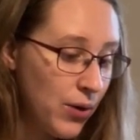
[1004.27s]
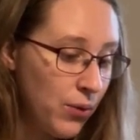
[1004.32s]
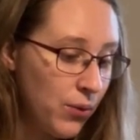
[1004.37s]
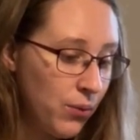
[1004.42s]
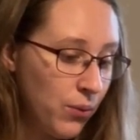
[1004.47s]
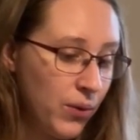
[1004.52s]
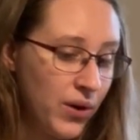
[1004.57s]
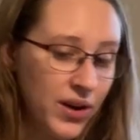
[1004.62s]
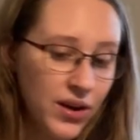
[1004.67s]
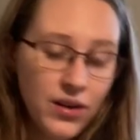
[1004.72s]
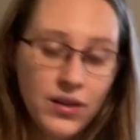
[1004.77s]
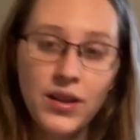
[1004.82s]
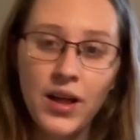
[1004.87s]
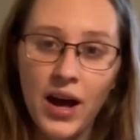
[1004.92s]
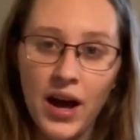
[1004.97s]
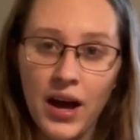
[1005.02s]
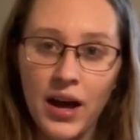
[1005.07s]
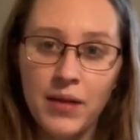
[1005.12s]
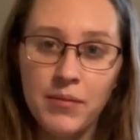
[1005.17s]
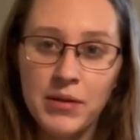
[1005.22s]
Will
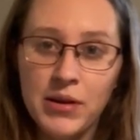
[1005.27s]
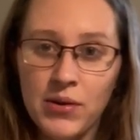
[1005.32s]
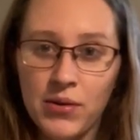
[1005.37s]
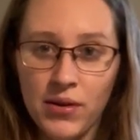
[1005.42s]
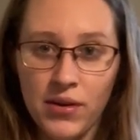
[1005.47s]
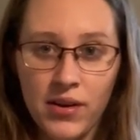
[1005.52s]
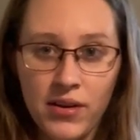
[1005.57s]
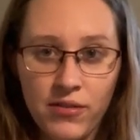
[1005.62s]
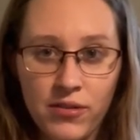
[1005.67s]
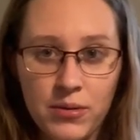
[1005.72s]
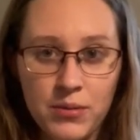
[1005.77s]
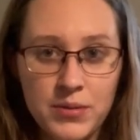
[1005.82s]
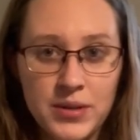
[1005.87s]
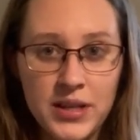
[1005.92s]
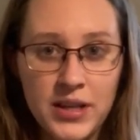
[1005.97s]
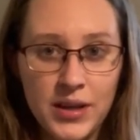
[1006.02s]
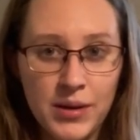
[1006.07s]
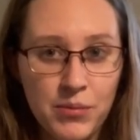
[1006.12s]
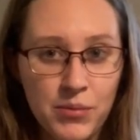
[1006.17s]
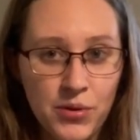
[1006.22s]
I be ordering from
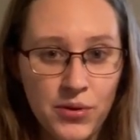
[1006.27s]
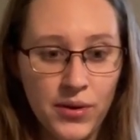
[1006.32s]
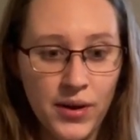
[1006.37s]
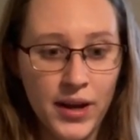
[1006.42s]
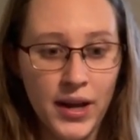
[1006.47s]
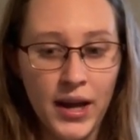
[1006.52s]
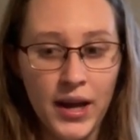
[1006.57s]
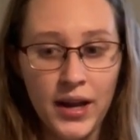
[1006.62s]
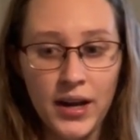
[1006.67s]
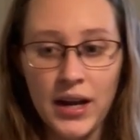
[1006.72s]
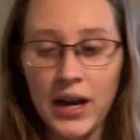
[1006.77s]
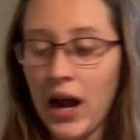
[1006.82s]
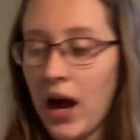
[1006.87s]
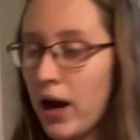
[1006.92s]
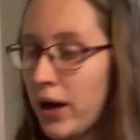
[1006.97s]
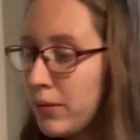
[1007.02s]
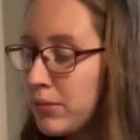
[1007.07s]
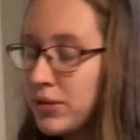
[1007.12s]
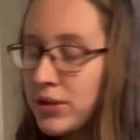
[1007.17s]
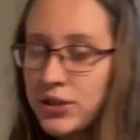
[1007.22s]
TEMU again?
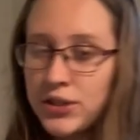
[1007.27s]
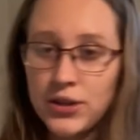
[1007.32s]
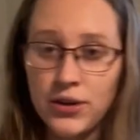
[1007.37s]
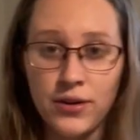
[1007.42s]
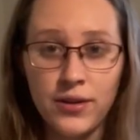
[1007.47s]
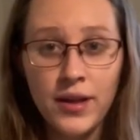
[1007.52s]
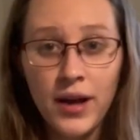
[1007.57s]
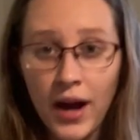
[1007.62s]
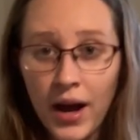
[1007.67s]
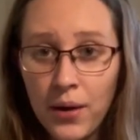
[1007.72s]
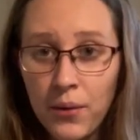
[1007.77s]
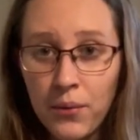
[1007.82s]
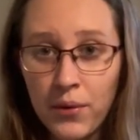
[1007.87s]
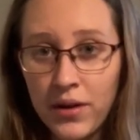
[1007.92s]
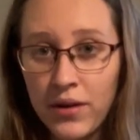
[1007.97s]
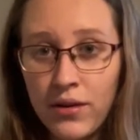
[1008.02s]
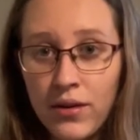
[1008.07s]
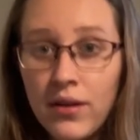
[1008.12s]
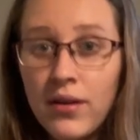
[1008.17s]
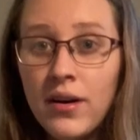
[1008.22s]
I'm sure that I
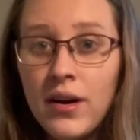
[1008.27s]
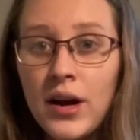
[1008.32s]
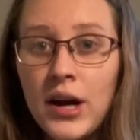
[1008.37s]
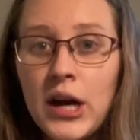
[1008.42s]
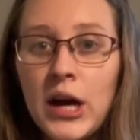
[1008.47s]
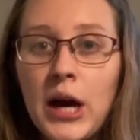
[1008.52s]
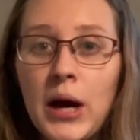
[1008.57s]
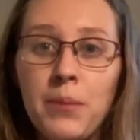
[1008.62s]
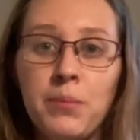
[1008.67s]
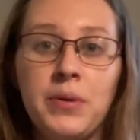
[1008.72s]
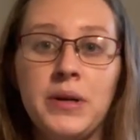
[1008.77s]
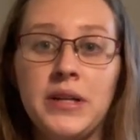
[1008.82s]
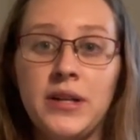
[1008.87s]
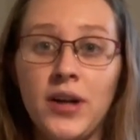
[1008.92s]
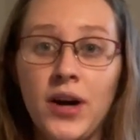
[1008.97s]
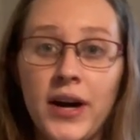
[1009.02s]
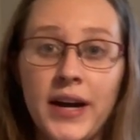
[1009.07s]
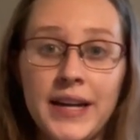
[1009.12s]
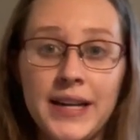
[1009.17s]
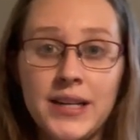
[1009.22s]
will, but
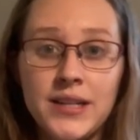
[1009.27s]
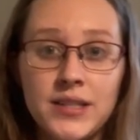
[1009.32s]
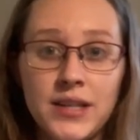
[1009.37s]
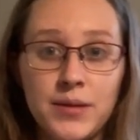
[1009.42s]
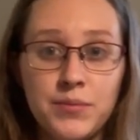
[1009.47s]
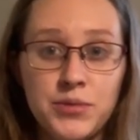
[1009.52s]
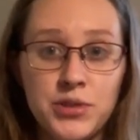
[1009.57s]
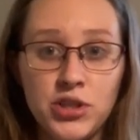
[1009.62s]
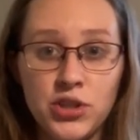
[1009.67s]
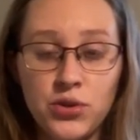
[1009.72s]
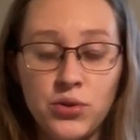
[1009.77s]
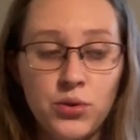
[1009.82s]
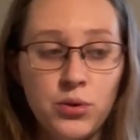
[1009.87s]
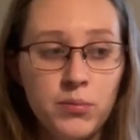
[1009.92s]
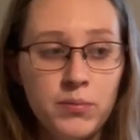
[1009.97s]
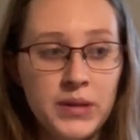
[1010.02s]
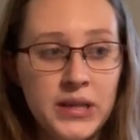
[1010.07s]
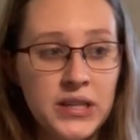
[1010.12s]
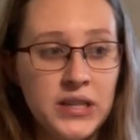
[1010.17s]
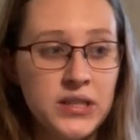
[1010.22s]
not anytime soon
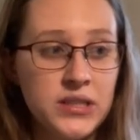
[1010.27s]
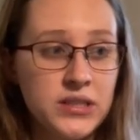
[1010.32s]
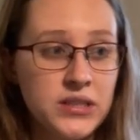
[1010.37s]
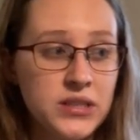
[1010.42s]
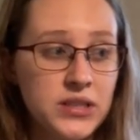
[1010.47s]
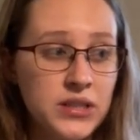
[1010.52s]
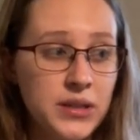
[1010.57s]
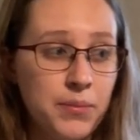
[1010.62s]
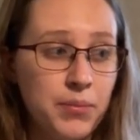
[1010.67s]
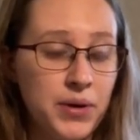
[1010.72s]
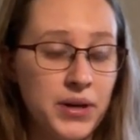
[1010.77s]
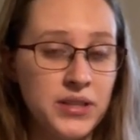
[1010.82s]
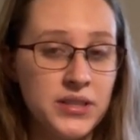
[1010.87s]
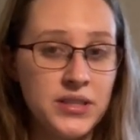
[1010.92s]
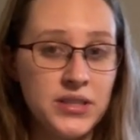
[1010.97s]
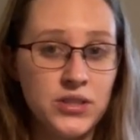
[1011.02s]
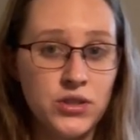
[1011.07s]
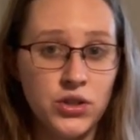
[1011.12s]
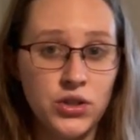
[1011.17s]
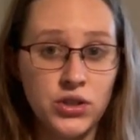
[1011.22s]
because the
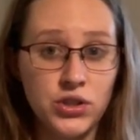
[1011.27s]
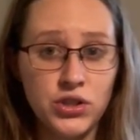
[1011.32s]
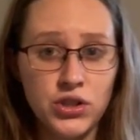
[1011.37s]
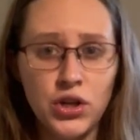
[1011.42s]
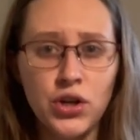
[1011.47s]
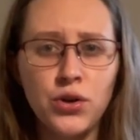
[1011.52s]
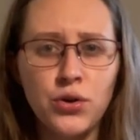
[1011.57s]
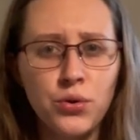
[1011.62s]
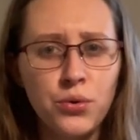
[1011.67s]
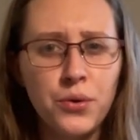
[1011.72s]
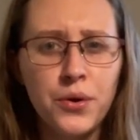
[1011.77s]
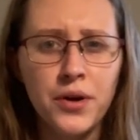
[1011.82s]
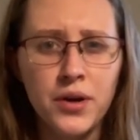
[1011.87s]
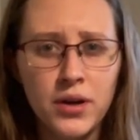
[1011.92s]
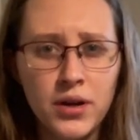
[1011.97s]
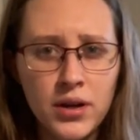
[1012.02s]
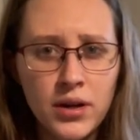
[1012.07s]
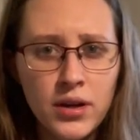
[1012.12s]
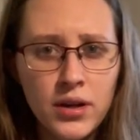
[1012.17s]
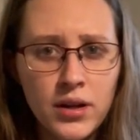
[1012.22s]
prices are too
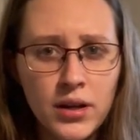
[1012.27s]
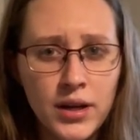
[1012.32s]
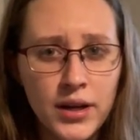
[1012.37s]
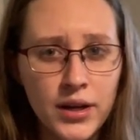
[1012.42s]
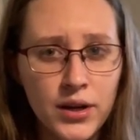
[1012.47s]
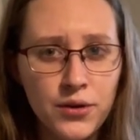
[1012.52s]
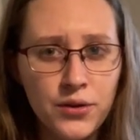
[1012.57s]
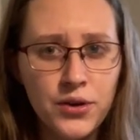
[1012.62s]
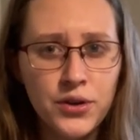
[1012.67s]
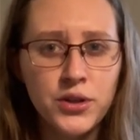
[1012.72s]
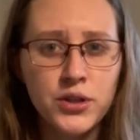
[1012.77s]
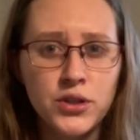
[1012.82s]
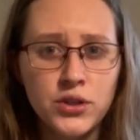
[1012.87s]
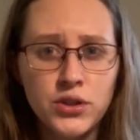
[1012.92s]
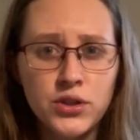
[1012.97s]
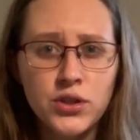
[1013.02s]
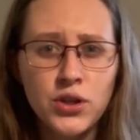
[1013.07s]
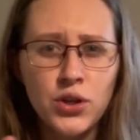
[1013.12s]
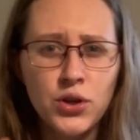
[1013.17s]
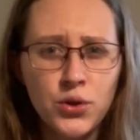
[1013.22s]
good. You know, they're
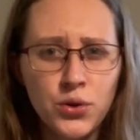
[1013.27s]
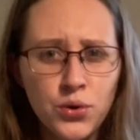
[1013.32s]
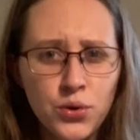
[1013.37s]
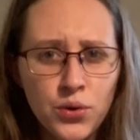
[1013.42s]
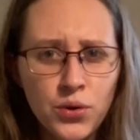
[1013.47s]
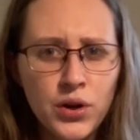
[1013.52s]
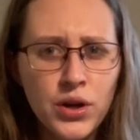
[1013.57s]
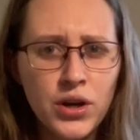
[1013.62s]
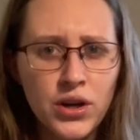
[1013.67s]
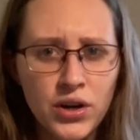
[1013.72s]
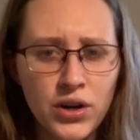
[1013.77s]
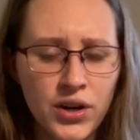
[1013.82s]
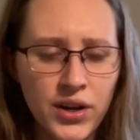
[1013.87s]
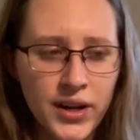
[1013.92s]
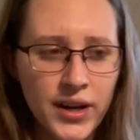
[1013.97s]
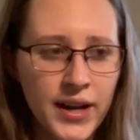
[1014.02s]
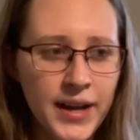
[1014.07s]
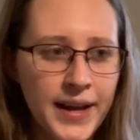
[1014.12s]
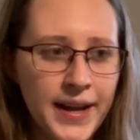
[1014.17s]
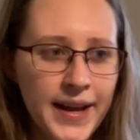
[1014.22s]
too
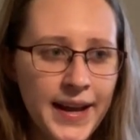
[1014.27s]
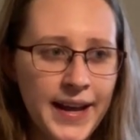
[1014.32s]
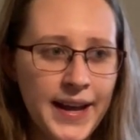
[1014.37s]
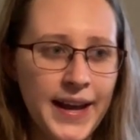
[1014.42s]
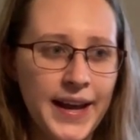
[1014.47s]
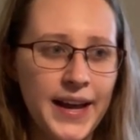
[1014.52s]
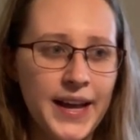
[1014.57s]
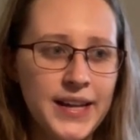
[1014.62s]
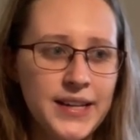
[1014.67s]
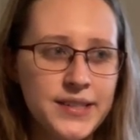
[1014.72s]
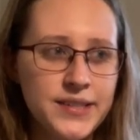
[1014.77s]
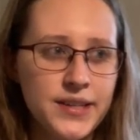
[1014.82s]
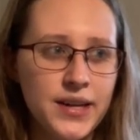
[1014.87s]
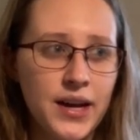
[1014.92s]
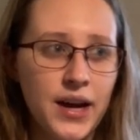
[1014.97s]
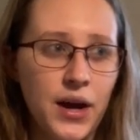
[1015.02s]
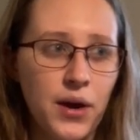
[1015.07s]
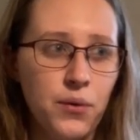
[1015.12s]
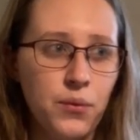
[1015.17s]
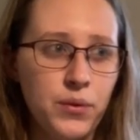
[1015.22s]
good and
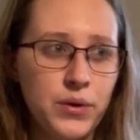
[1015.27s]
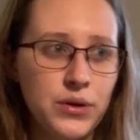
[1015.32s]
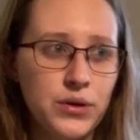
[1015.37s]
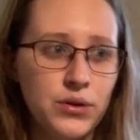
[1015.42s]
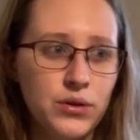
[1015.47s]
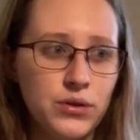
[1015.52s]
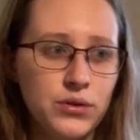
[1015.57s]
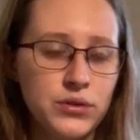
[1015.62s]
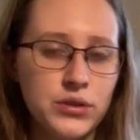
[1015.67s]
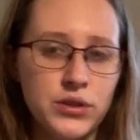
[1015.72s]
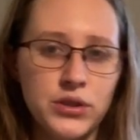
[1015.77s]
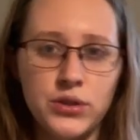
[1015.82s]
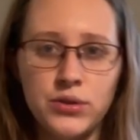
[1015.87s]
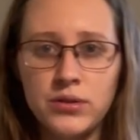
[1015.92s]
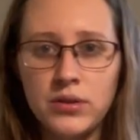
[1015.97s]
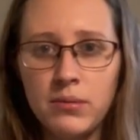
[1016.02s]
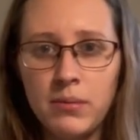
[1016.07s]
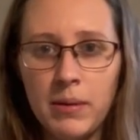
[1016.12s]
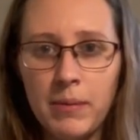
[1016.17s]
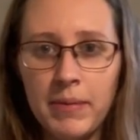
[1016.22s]
I will lose
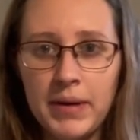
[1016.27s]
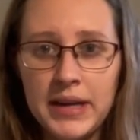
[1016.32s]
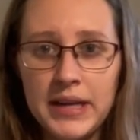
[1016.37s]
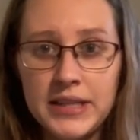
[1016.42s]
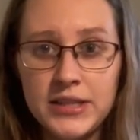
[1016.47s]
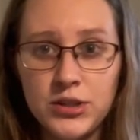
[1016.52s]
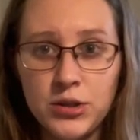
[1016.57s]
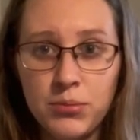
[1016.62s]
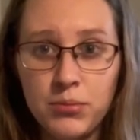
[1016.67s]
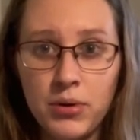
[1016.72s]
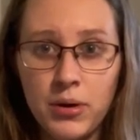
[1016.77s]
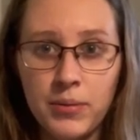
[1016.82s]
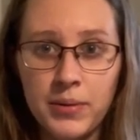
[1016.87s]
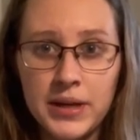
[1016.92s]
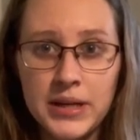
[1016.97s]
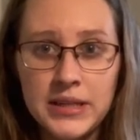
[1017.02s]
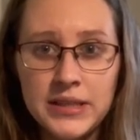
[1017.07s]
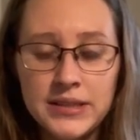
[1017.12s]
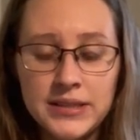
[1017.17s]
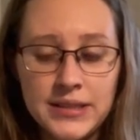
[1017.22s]
all my money. So I'm probably
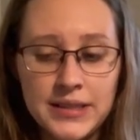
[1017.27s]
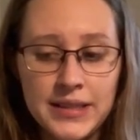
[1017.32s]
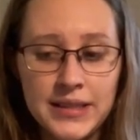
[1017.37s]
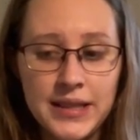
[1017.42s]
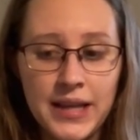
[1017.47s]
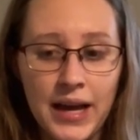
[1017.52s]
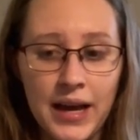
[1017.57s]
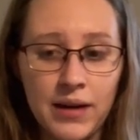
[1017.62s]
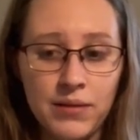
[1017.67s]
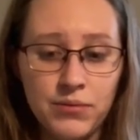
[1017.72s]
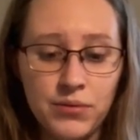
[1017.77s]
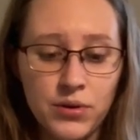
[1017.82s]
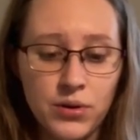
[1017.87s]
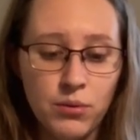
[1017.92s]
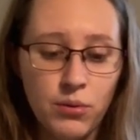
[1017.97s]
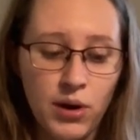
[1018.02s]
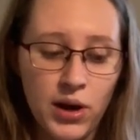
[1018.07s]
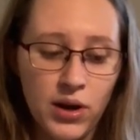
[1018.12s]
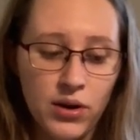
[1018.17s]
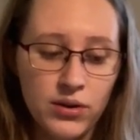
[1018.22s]
gonna delete the app for a
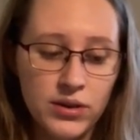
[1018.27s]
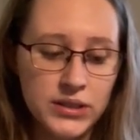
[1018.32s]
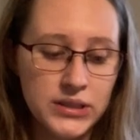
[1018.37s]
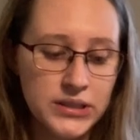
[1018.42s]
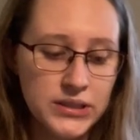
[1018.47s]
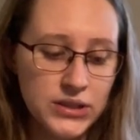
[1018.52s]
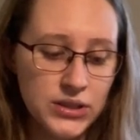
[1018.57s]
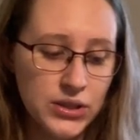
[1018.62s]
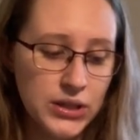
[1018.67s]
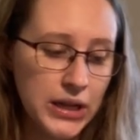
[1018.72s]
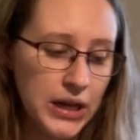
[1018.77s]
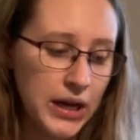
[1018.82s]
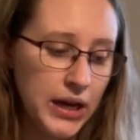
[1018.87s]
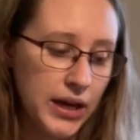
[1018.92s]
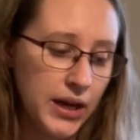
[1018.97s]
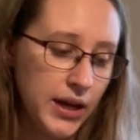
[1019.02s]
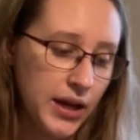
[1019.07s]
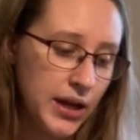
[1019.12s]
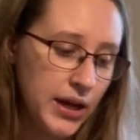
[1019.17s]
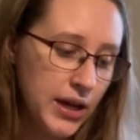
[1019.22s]
while until
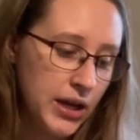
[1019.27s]
I